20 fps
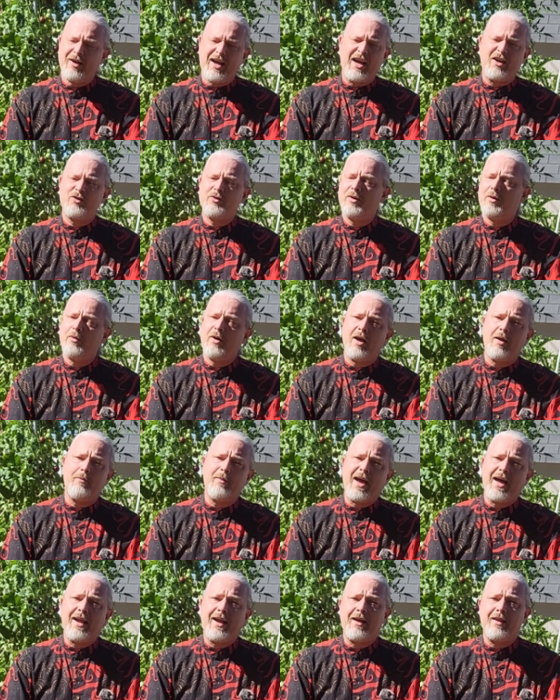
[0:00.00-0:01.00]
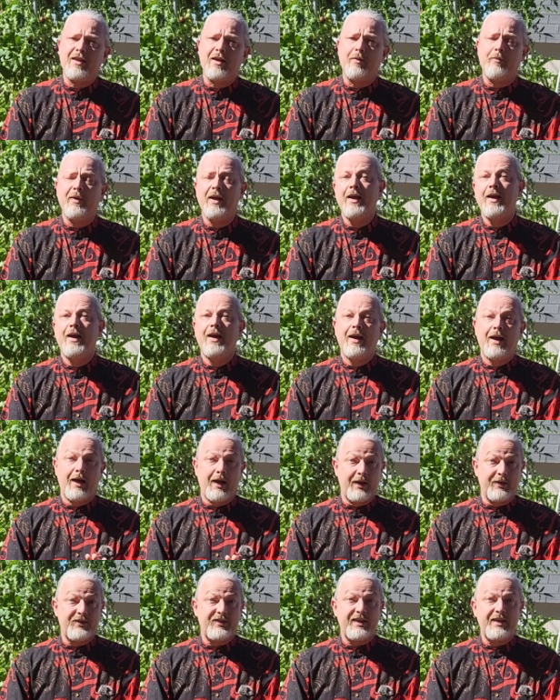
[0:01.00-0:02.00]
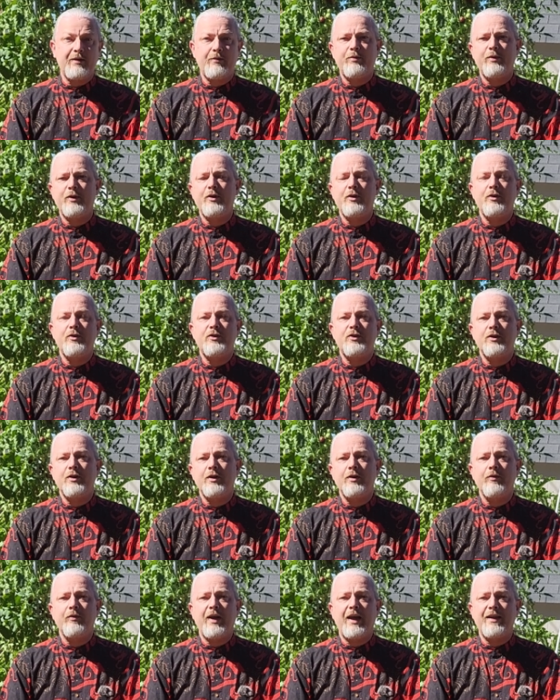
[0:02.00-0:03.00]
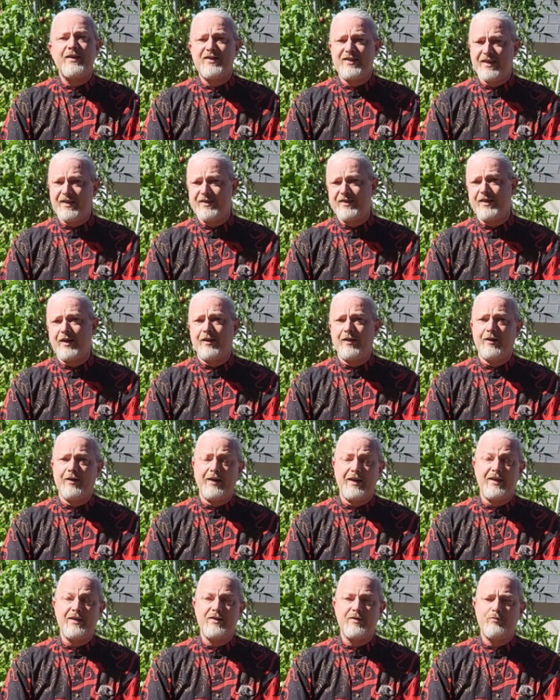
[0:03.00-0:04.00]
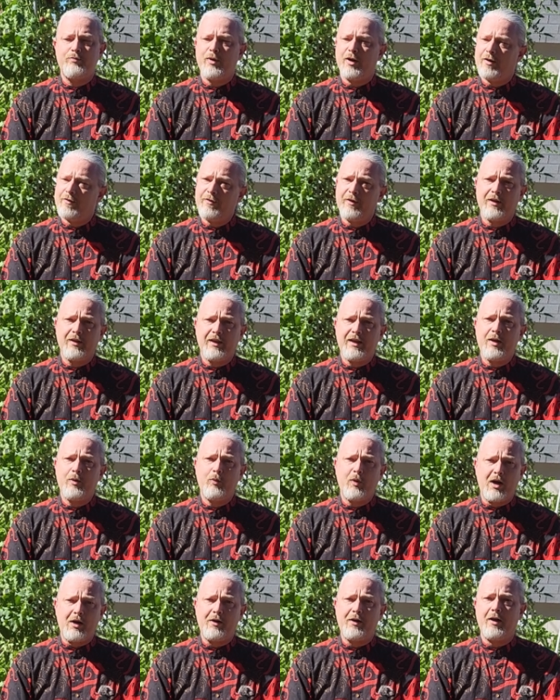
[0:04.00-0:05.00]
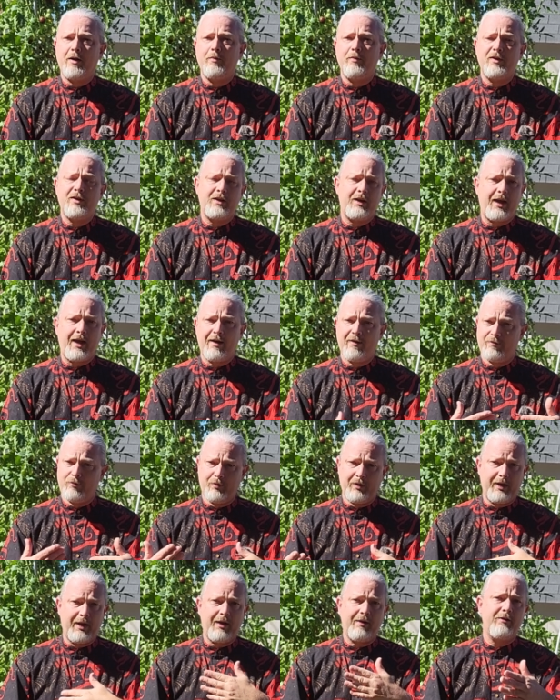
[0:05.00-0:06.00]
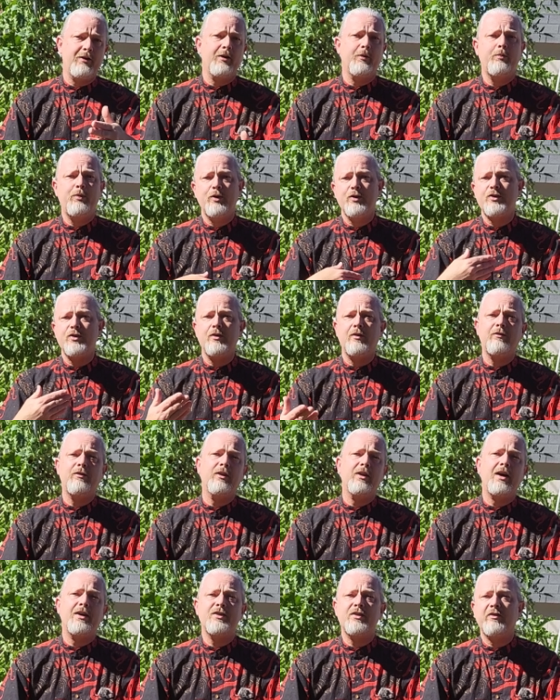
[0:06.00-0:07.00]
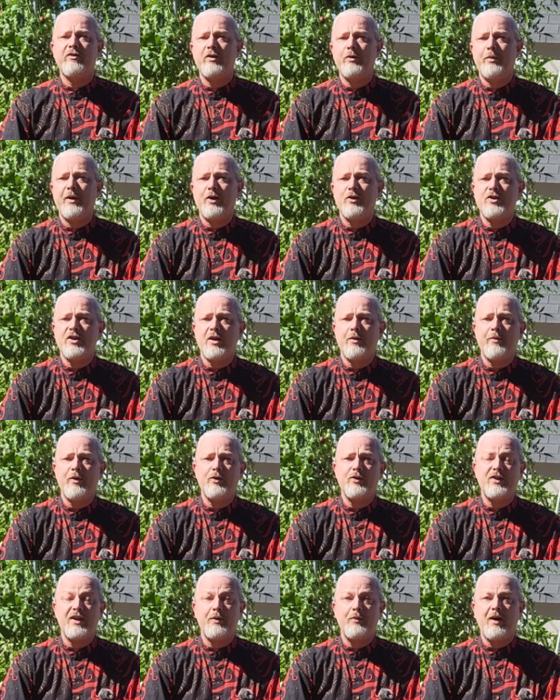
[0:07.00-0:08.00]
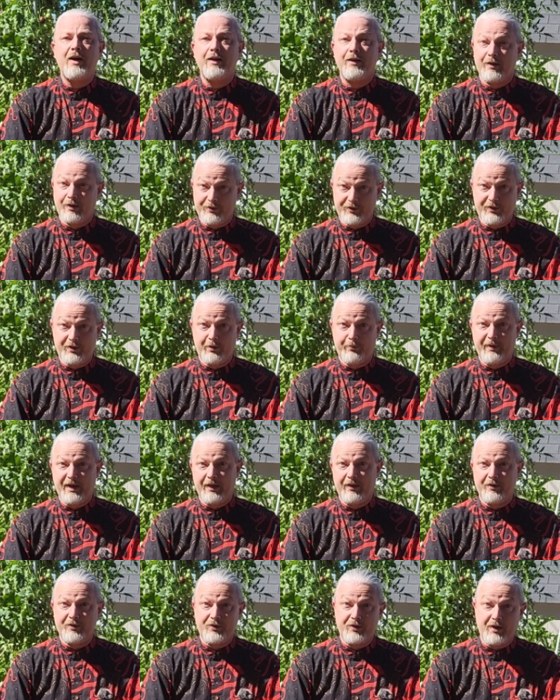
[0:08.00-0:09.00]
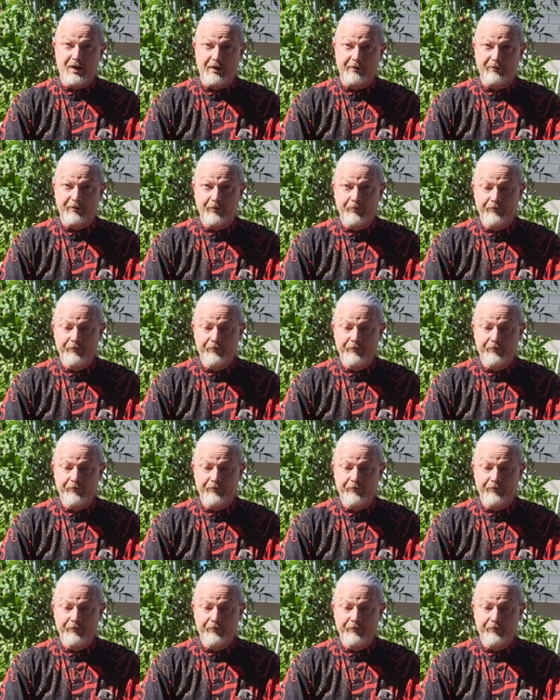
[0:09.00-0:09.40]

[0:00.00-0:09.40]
actually why I'm mad at them. A seed producer and seed seller is perfectly welcome to have whatever personal philosophy about GMOs they want, and they'll still buy their stuff.